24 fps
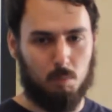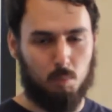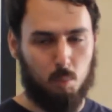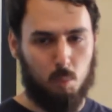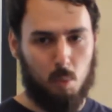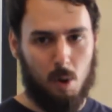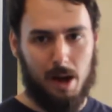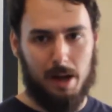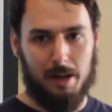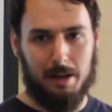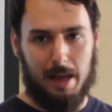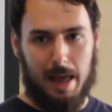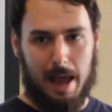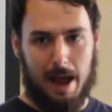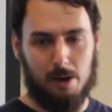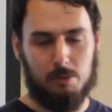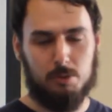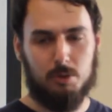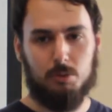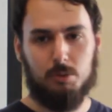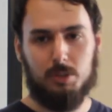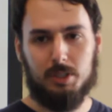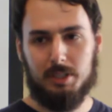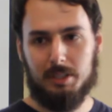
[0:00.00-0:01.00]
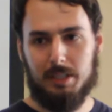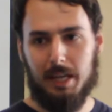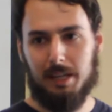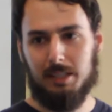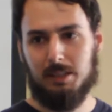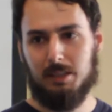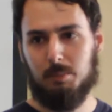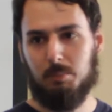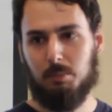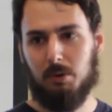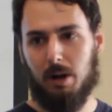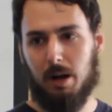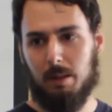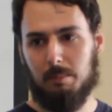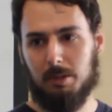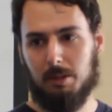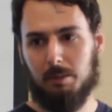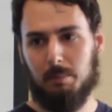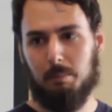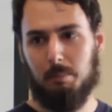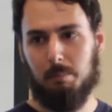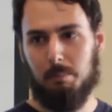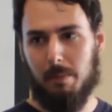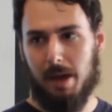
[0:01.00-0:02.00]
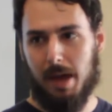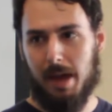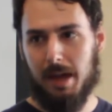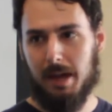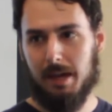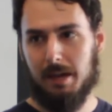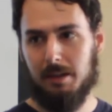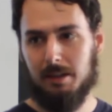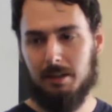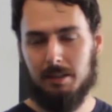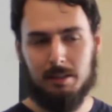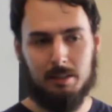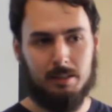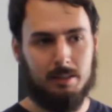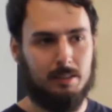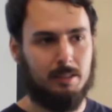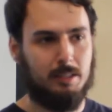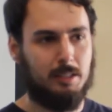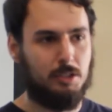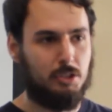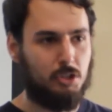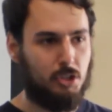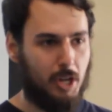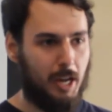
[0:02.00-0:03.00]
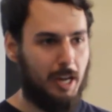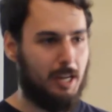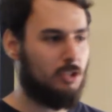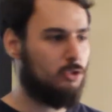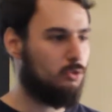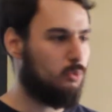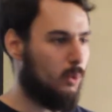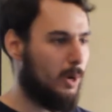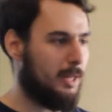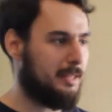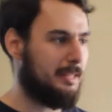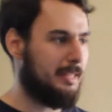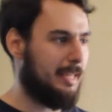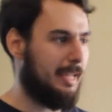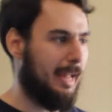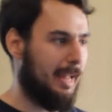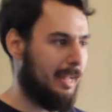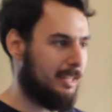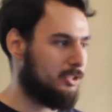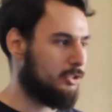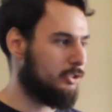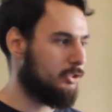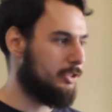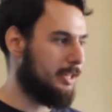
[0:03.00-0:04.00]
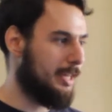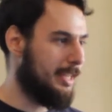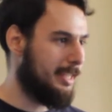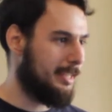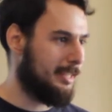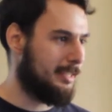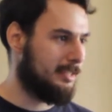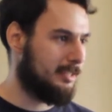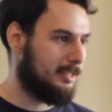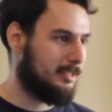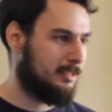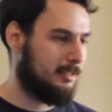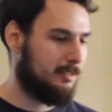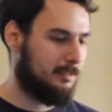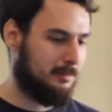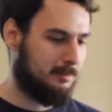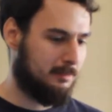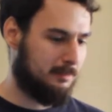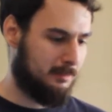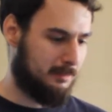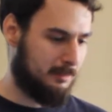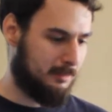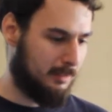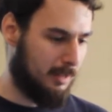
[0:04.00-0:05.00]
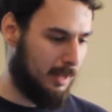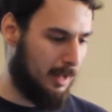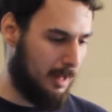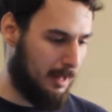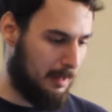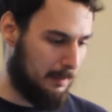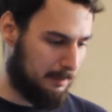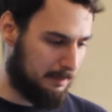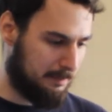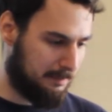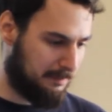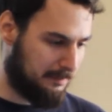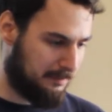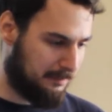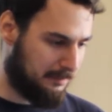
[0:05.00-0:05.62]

what, how you state the problem may change what the answer is. Um,